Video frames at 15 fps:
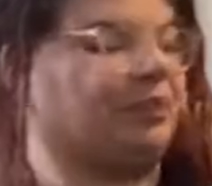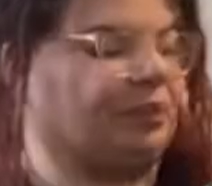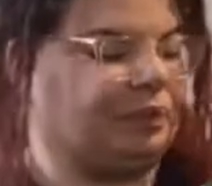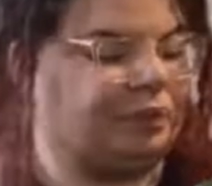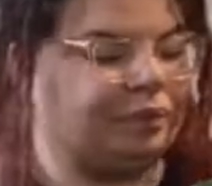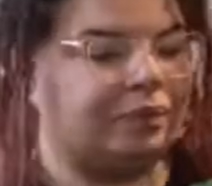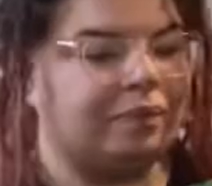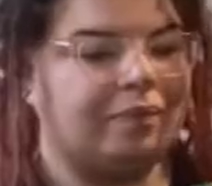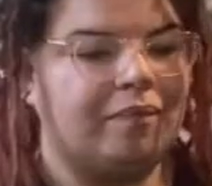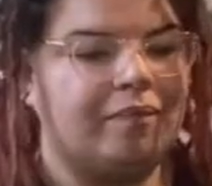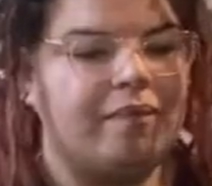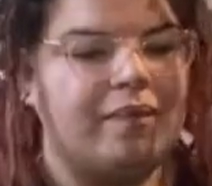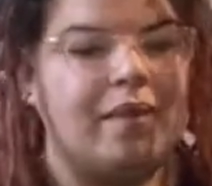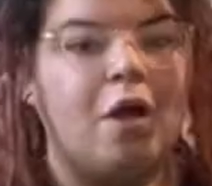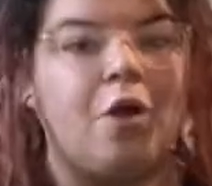
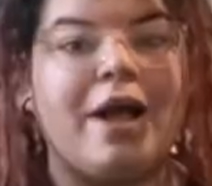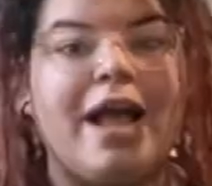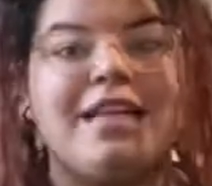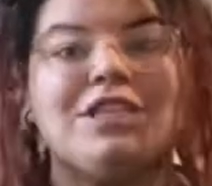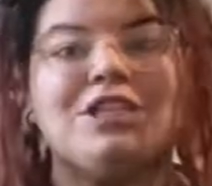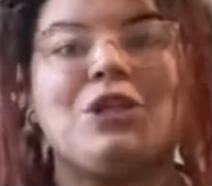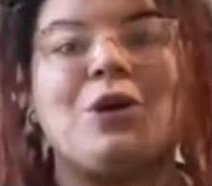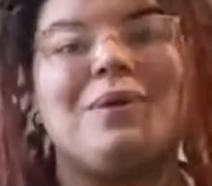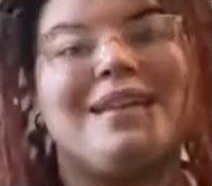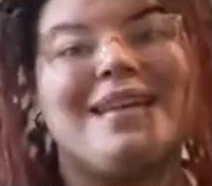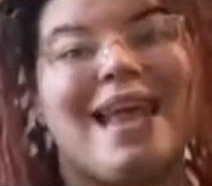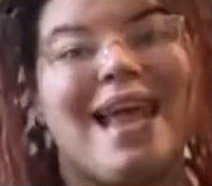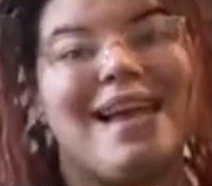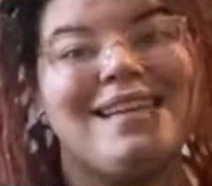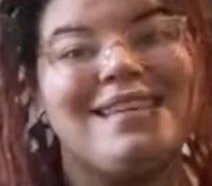Okay, so
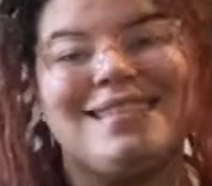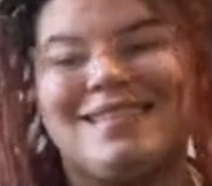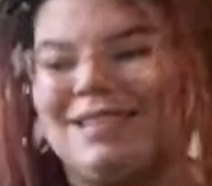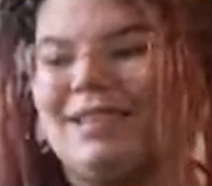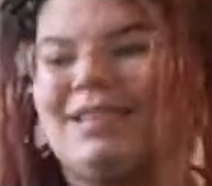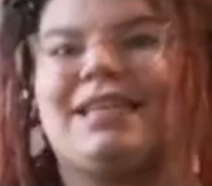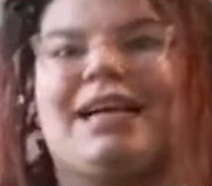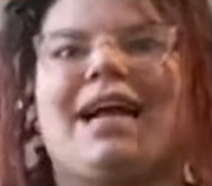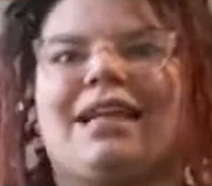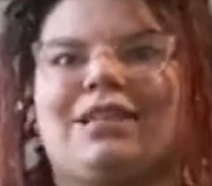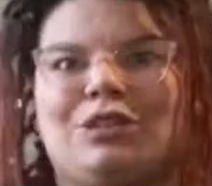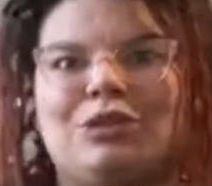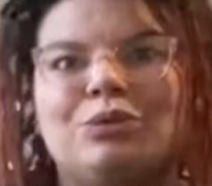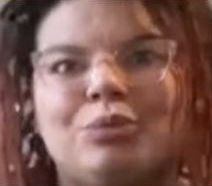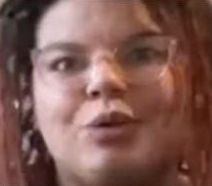next, because I got
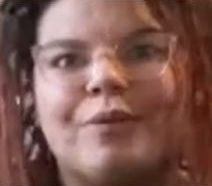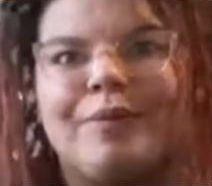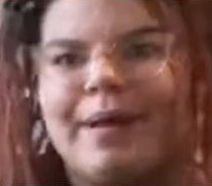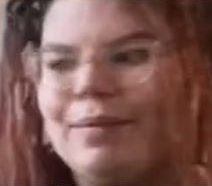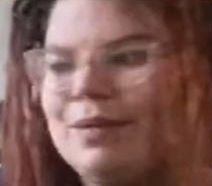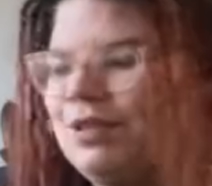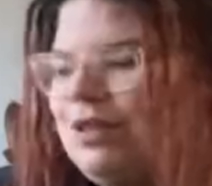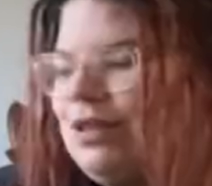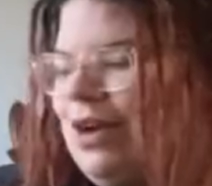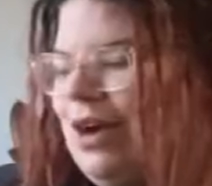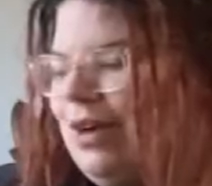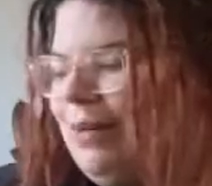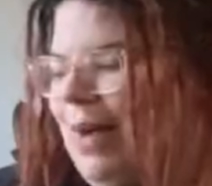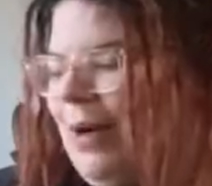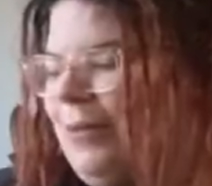two more babies to talk
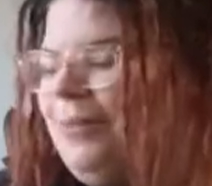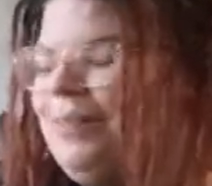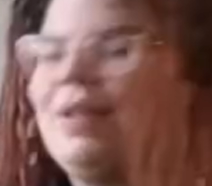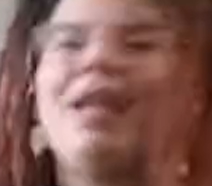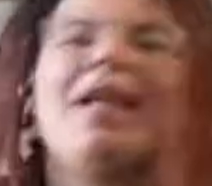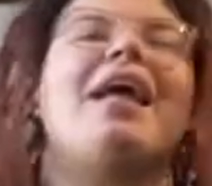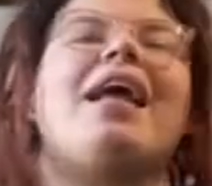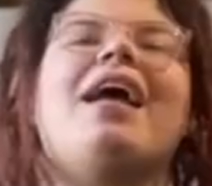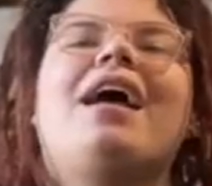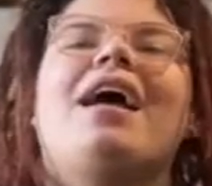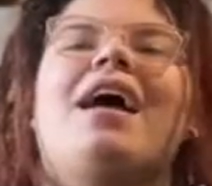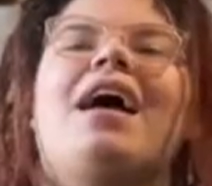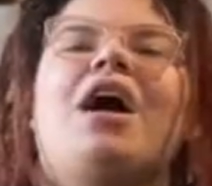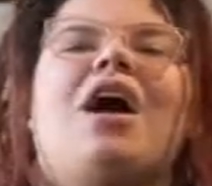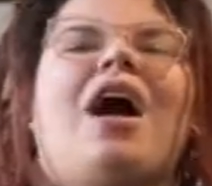about.
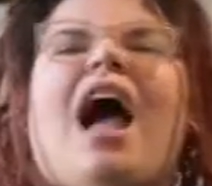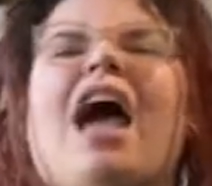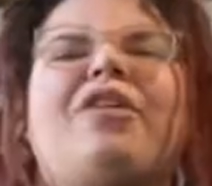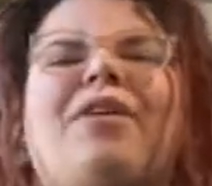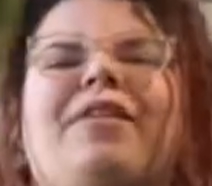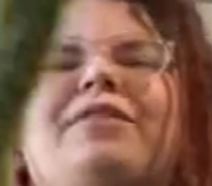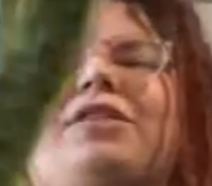I don't have